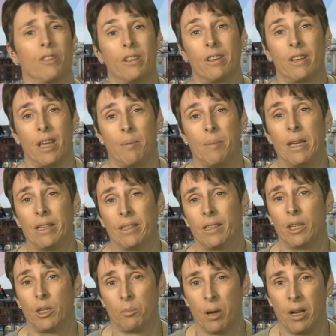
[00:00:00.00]
that had come in
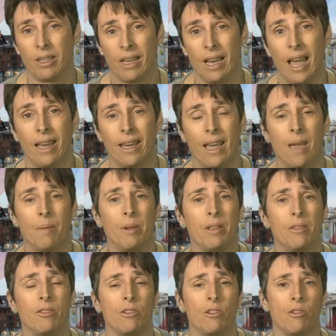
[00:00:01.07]
since buy-to-let came
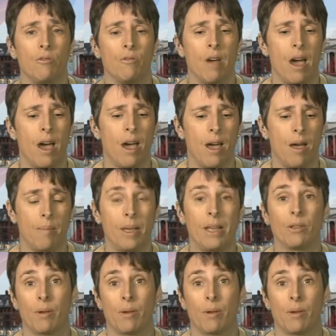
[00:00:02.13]
into our